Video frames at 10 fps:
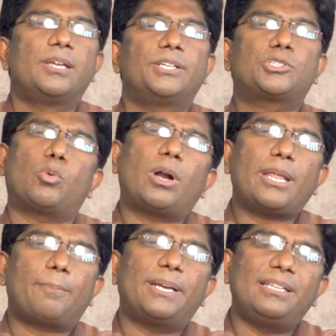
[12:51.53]
So,
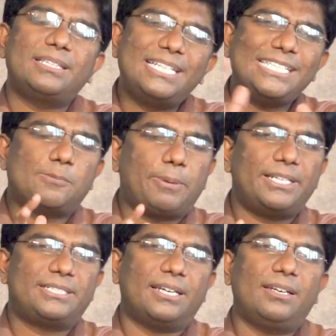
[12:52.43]
what happened? This
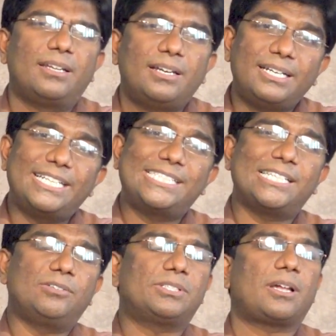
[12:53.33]
patient
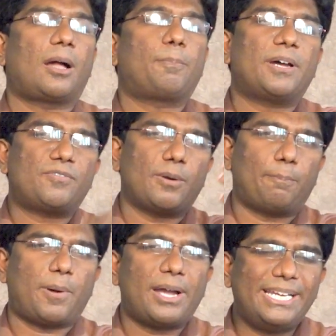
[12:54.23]
deserves, apart
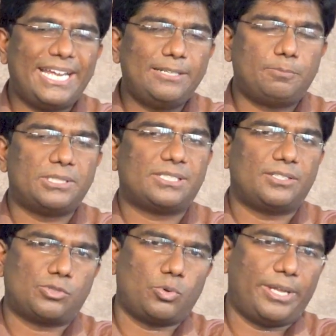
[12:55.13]
from
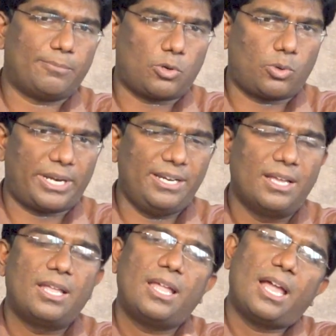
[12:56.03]
0.9% sodium chloride
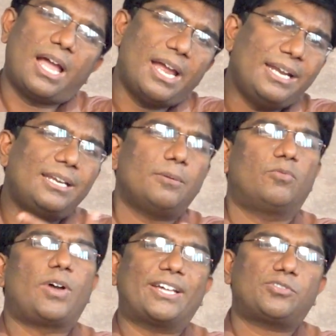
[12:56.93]
and
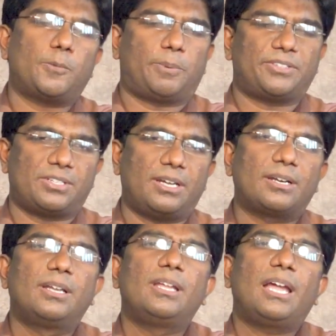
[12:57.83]
vasopressor.
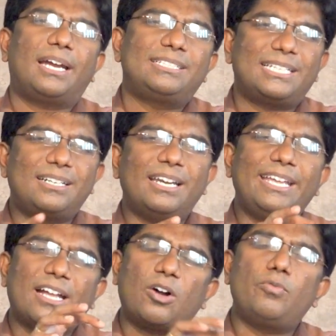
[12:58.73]
And
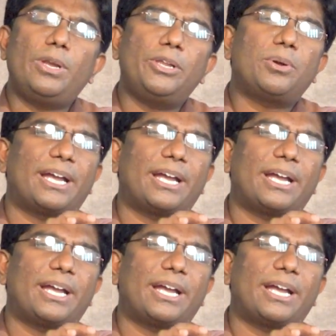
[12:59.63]
generally, how will you